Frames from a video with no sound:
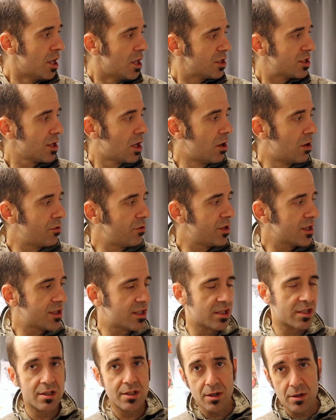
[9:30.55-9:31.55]
So
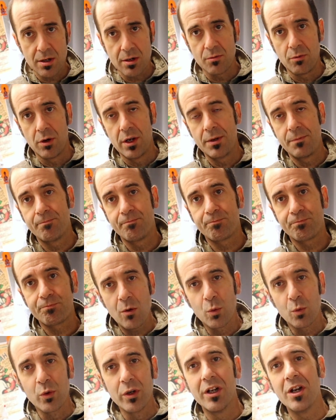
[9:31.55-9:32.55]
this third one
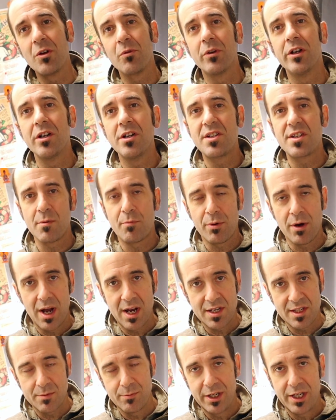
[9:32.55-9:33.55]
really
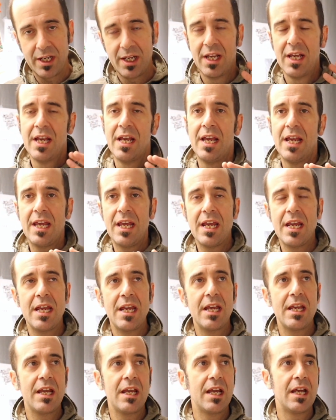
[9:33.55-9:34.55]
surprised me.
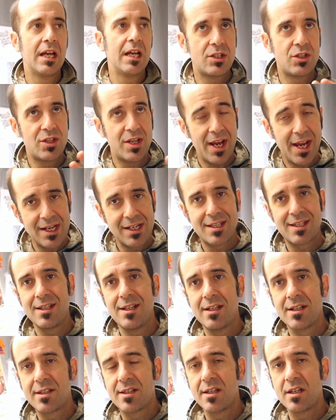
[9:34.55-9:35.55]
He takes
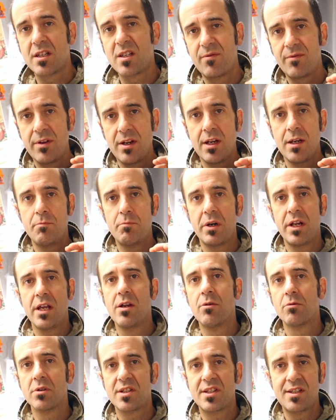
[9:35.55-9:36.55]
the assist feed, but
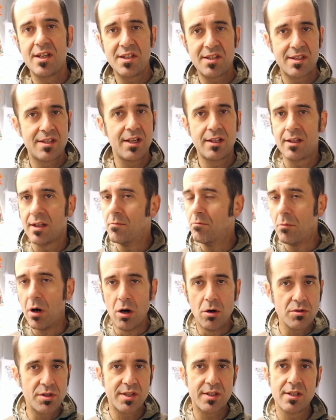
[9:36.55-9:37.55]
he resists it the
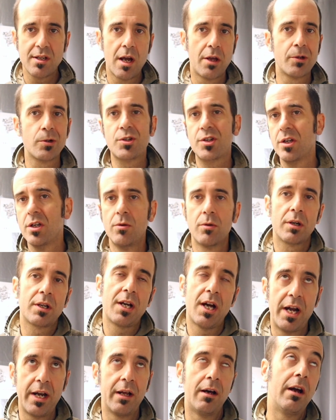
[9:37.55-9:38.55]
most. The other two are
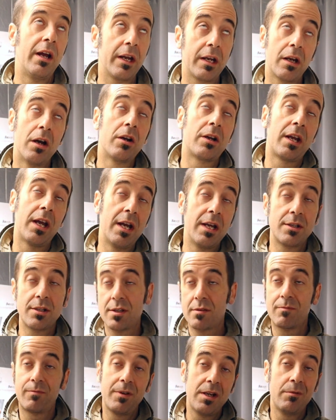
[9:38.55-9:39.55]
kind of like, okay,
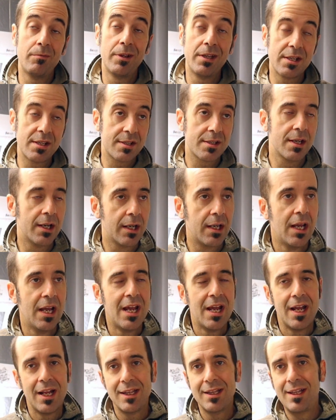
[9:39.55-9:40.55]
just feed me this thing.
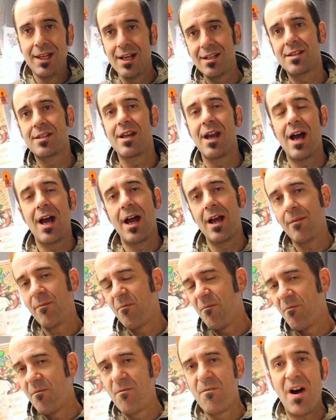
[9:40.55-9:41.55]
This guy
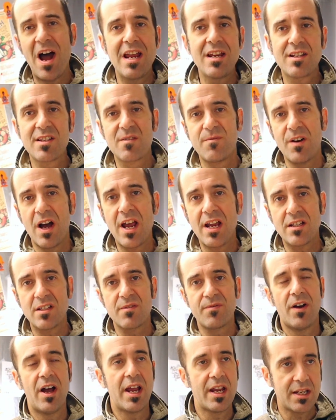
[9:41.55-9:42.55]
fights.
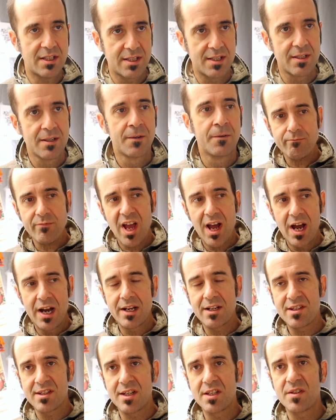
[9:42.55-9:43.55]
I
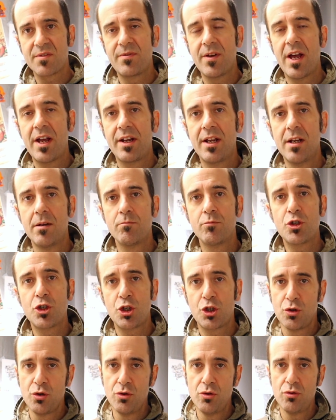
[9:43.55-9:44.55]
had assist fed him
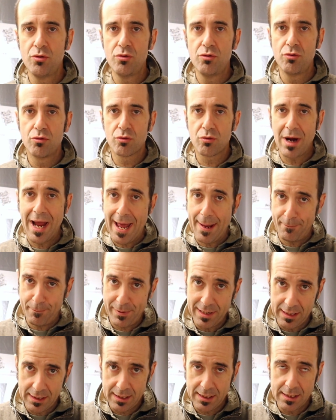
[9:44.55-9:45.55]
2 rat
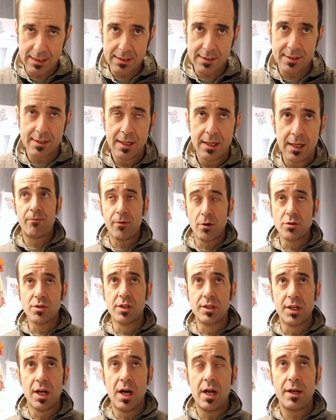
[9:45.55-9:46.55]
pinkies,
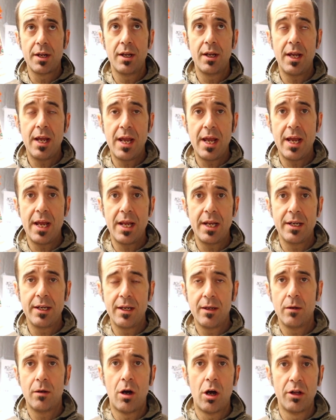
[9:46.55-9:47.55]
frozen thawed,
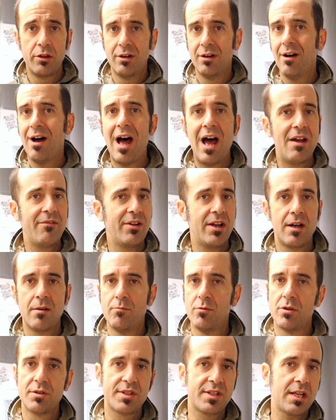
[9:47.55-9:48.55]
and on the live
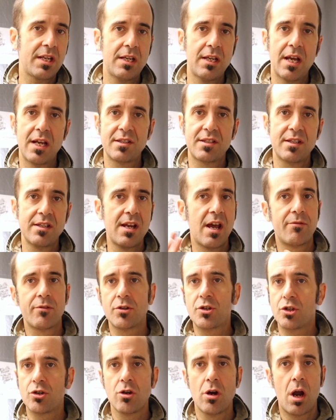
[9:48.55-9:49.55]
animals, he has
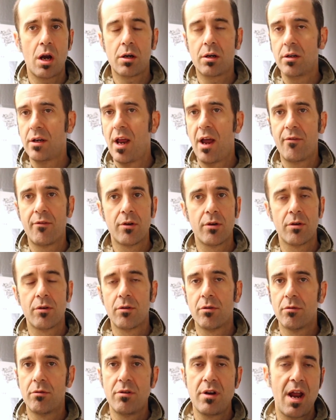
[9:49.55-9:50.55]
never struck,
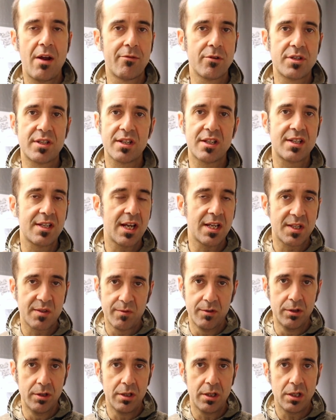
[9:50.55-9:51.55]
never
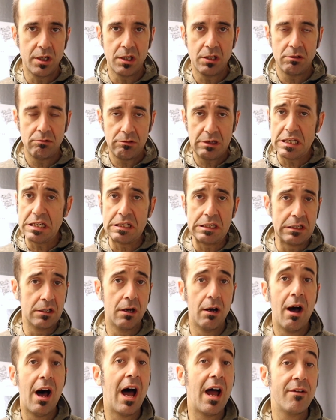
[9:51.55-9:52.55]
successfully eaten
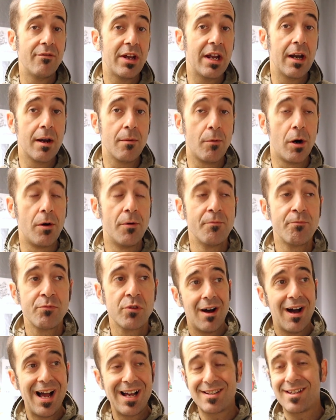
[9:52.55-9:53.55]
a live animal.
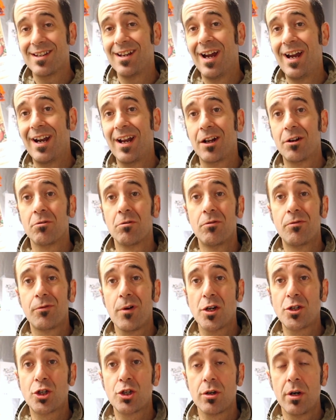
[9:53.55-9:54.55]
Last night I grew
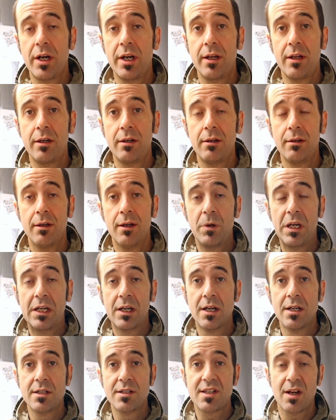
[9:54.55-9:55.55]
frustrated
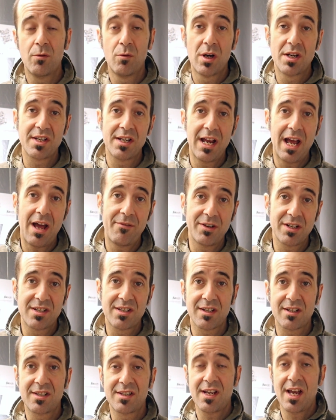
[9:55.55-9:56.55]
because I wasn't having
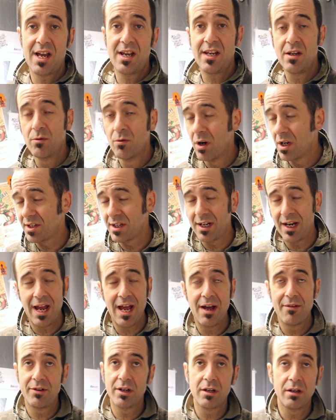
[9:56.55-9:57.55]
success. He wasn't
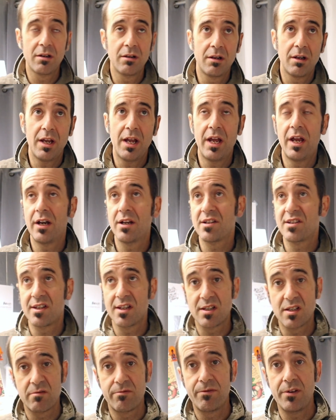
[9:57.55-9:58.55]
having an
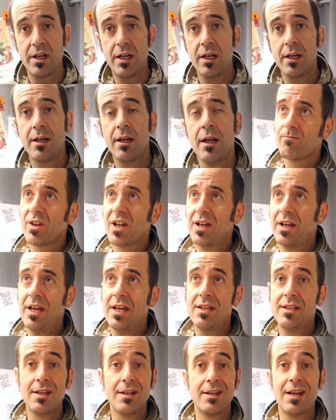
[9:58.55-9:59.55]
assist feed.
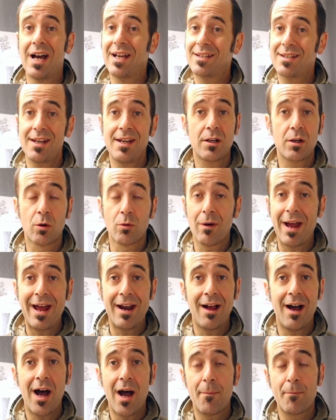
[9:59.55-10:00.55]
He did not take a
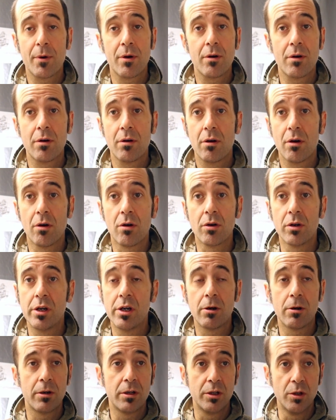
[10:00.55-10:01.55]
rat hopper
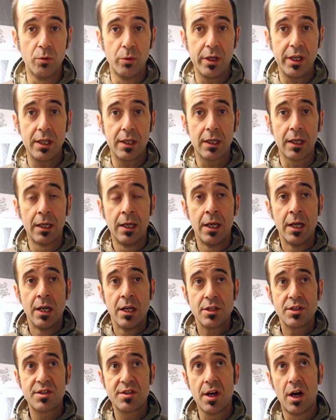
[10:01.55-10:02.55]
earlier in the week,
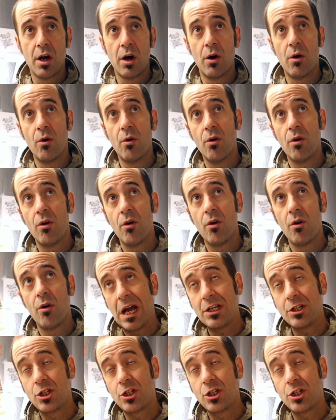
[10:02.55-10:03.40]
so I